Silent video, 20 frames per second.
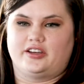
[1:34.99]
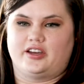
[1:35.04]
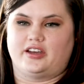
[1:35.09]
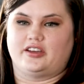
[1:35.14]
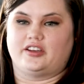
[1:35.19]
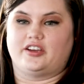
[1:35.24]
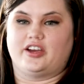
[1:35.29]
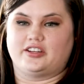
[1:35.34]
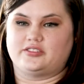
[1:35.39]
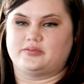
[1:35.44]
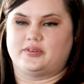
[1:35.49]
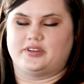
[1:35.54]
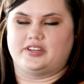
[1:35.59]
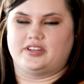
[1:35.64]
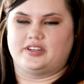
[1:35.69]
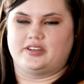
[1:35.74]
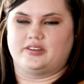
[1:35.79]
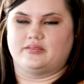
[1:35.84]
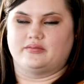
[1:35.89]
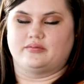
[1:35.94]
I
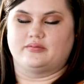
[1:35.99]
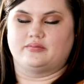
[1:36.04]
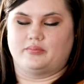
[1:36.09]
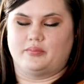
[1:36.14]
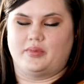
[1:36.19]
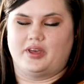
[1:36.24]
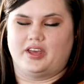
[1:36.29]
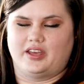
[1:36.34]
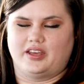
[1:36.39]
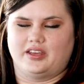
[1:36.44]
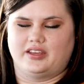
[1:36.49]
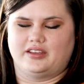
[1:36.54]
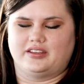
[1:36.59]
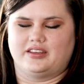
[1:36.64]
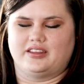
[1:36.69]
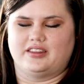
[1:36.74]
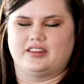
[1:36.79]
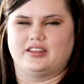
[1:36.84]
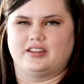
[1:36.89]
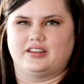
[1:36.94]
graduated in May
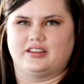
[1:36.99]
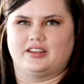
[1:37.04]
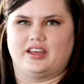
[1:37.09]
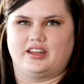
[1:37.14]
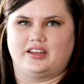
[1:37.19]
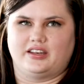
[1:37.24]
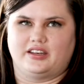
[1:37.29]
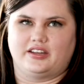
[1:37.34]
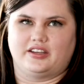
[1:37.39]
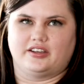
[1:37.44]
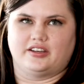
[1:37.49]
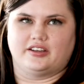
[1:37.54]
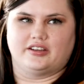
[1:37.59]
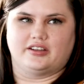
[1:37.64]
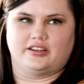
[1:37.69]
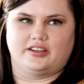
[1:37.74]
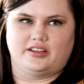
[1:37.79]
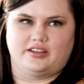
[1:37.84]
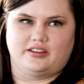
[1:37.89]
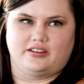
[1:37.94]
and then headed
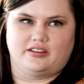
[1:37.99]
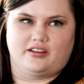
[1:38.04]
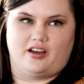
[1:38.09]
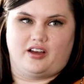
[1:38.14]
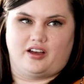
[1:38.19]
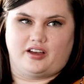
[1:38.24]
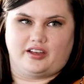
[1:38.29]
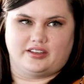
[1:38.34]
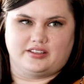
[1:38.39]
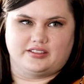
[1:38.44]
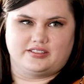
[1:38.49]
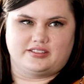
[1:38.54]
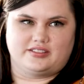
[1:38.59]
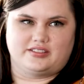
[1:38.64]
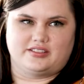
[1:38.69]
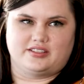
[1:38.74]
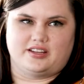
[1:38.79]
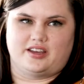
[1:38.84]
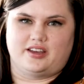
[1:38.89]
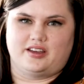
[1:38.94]
here in August.
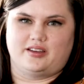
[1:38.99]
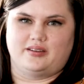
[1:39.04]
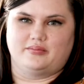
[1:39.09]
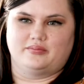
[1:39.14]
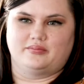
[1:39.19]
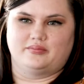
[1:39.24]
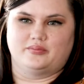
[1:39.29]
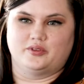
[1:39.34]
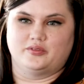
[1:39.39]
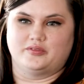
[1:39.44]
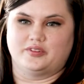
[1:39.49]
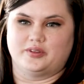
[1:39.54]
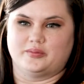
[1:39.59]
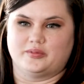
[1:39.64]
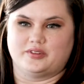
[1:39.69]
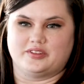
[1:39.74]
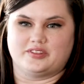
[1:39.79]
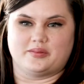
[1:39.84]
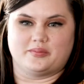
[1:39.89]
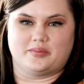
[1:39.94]
Moved in
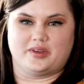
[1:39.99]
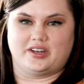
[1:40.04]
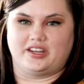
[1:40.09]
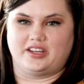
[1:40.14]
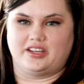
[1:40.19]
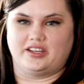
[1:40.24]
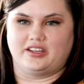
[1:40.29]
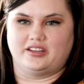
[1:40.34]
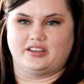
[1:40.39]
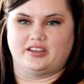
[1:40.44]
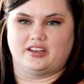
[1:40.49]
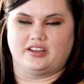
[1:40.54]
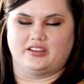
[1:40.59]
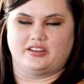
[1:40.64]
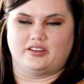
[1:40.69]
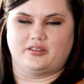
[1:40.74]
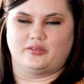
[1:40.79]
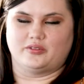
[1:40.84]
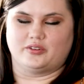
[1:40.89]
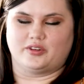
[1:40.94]
with somebody, an
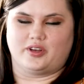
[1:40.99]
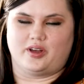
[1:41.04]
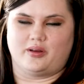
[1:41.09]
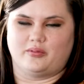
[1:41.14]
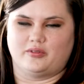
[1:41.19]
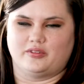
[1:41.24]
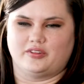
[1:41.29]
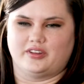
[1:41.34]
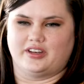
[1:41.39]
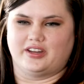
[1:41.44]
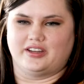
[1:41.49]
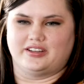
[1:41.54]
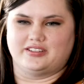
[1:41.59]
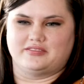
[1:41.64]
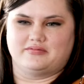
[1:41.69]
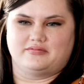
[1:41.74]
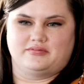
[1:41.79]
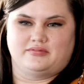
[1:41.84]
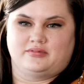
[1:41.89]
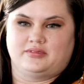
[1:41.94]
older couple that I
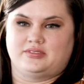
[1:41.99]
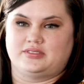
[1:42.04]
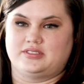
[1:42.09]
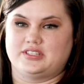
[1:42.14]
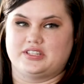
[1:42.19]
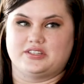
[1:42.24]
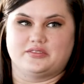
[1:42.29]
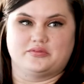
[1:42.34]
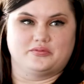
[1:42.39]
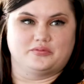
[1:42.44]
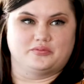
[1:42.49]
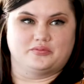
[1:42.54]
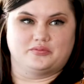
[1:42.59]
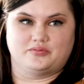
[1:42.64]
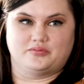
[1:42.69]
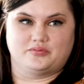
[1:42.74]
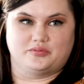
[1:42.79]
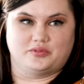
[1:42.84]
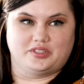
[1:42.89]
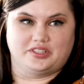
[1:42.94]
didn't
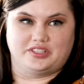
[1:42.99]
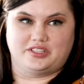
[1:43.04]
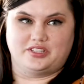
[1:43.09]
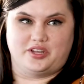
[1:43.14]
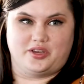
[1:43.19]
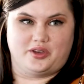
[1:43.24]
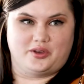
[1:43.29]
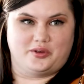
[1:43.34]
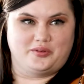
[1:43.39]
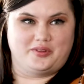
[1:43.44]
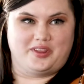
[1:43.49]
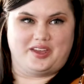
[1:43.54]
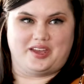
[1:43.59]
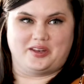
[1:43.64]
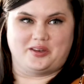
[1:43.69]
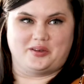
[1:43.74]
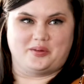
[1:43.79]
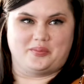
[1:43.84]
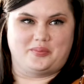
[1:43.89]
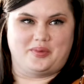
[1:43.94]
really know. They
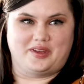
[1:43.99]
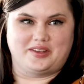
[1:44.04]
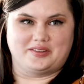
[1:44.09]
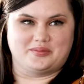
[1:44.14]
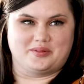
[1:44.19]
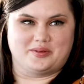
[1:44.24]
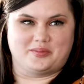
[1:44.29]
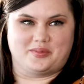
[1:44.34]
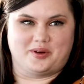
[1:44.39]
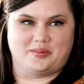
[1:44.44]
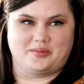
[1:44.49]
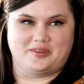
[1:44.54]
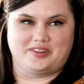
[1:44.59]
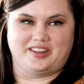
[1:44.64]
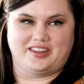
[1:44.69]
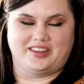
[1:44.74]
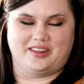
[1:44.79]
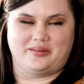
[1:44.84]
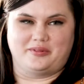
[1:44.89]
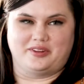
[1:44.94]
had a basement apartment
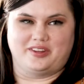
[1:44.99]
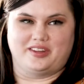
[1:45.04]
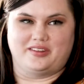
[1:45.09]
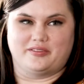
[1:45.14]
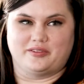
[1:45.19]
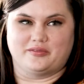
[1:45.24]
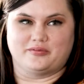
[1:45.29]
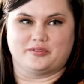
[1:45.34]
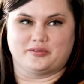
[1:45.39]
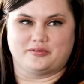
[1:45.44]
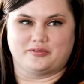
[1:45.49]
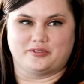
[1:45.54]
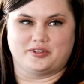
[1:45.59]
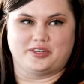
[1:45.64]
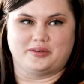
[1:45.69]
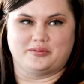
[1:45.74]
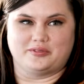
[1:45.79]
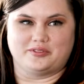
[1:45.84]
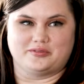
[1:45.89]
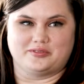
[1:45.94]
they let me live in for
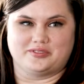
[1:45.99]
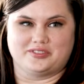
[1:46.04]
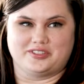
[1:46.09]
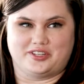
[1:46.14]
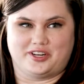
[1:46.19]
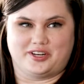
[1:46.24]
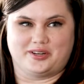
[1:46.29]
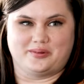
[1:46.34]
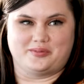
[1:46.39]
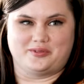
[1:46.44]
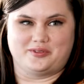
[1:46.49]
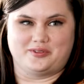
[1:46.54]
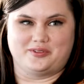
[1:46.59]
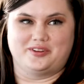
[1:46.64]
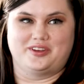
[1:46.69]
free, which was incredible.